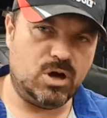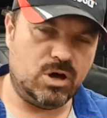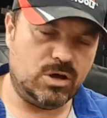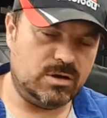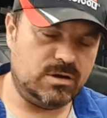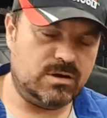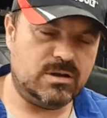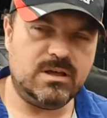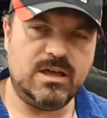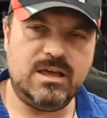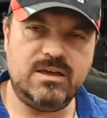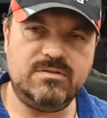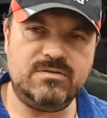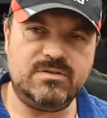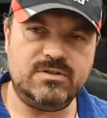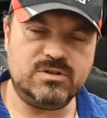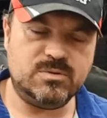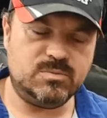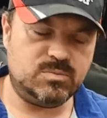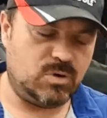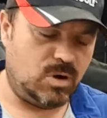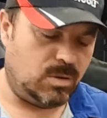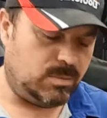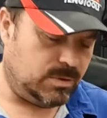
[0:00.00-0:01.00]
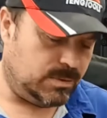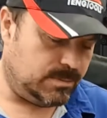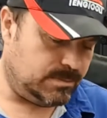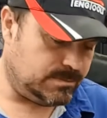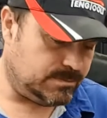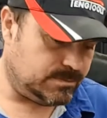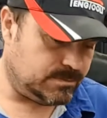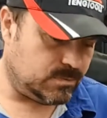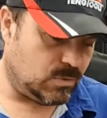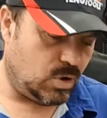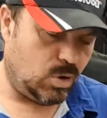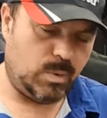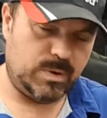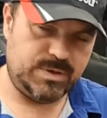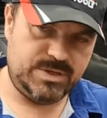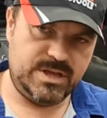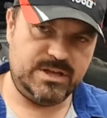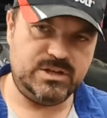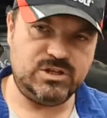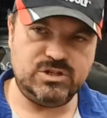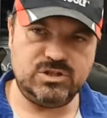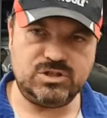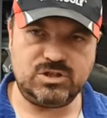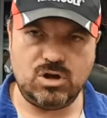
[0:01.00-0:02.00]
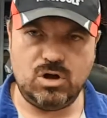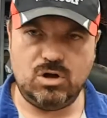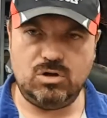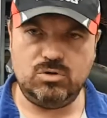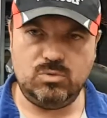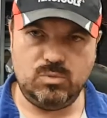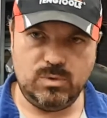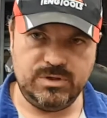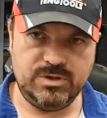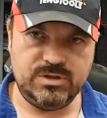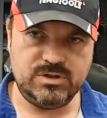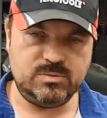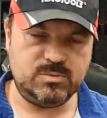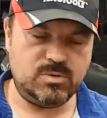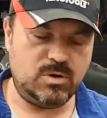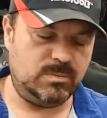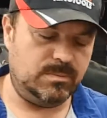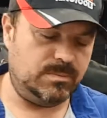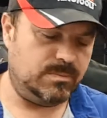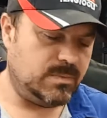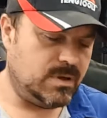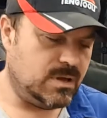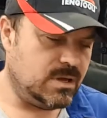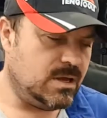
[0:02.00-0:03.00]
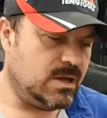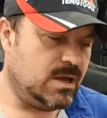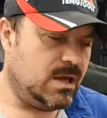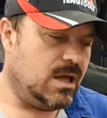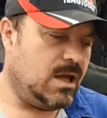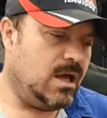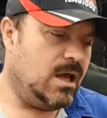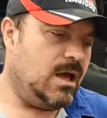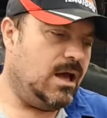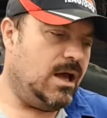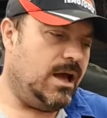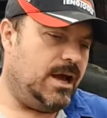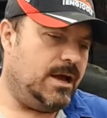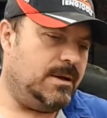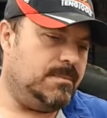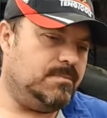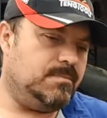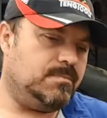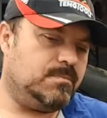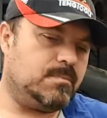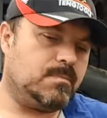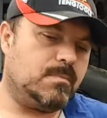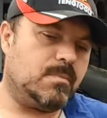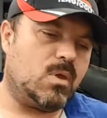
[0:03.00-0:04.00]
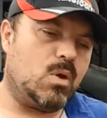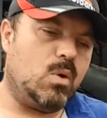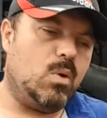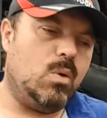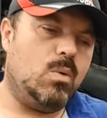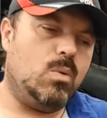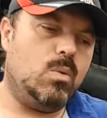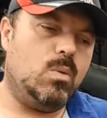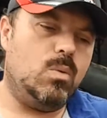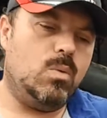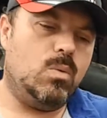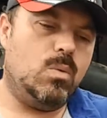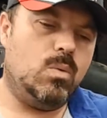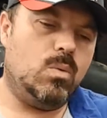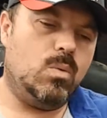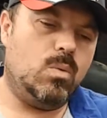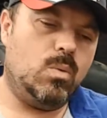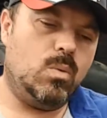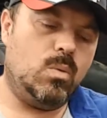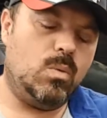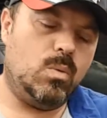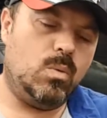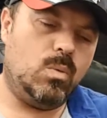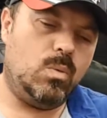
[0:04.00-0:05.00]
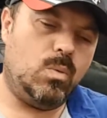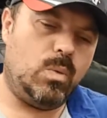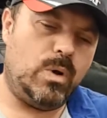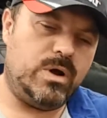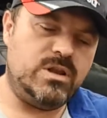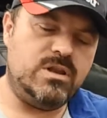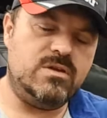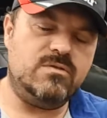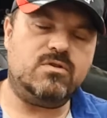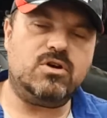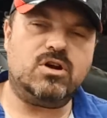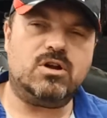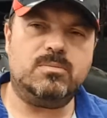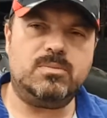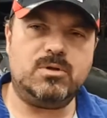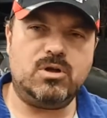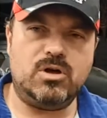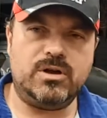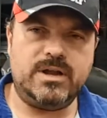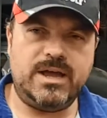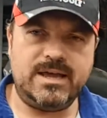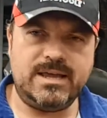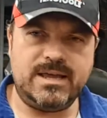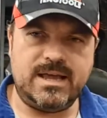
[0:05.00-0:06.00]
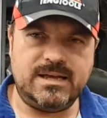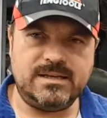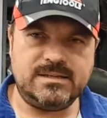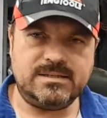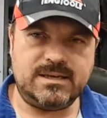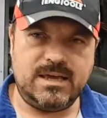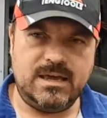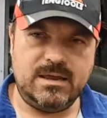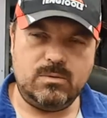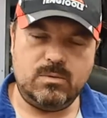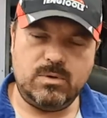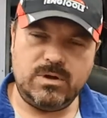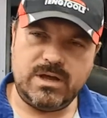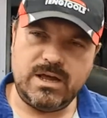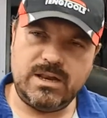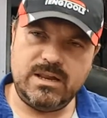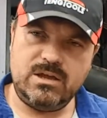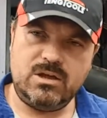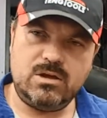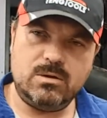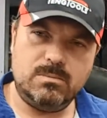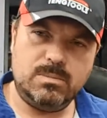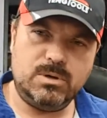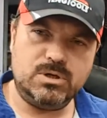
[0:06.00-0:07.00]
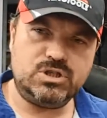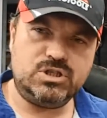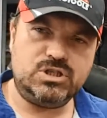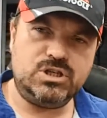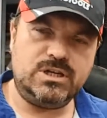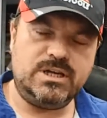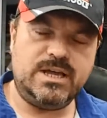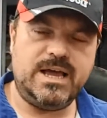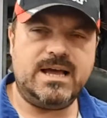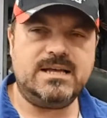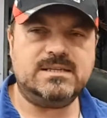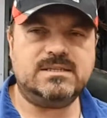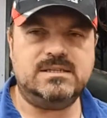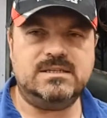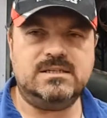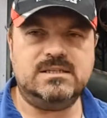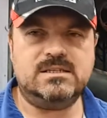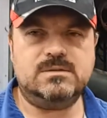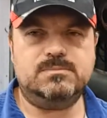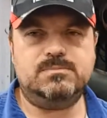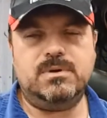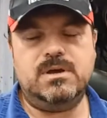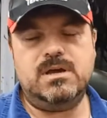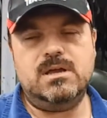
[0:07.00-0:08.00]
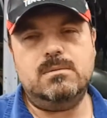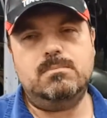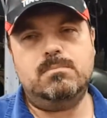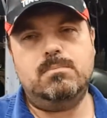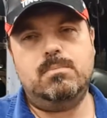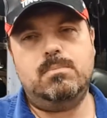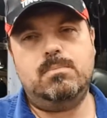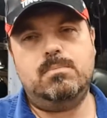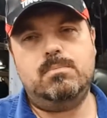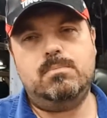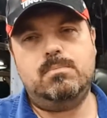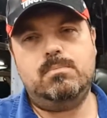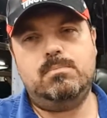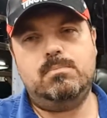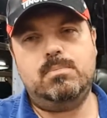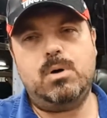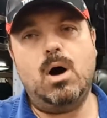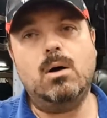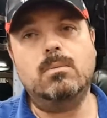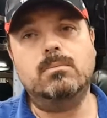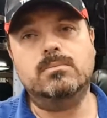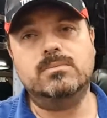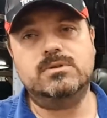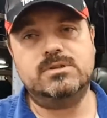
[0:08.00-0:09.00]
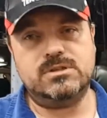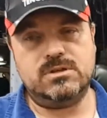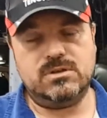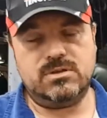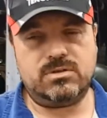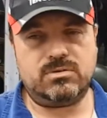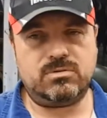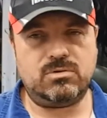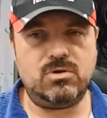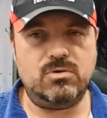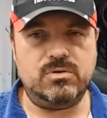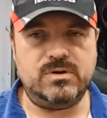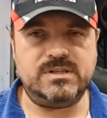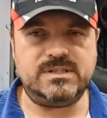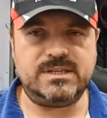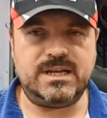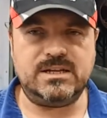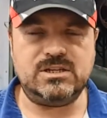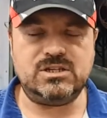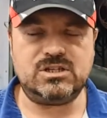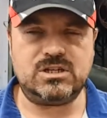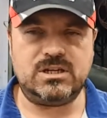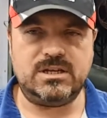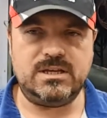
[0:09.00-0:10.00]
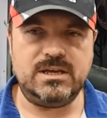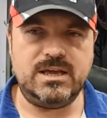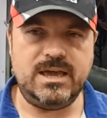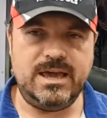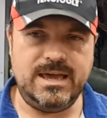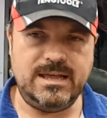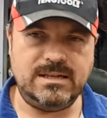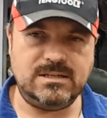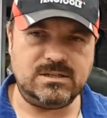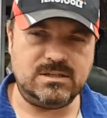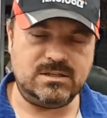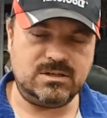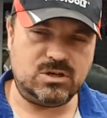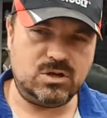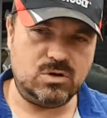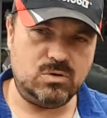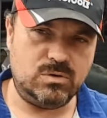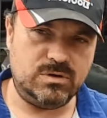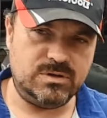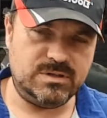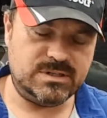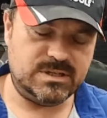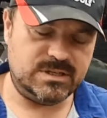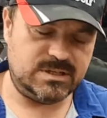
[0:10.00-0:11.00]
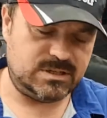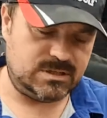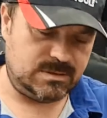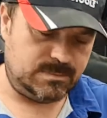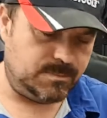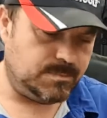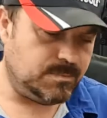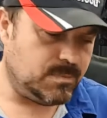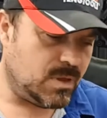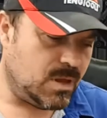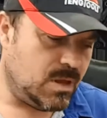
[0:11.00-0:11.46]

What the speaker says: on if there's a problem, or when the engine's cold and when there's a problem. When you've got a blown head gasket, we're getting combustion gases being pumped through essentially into the coolant system.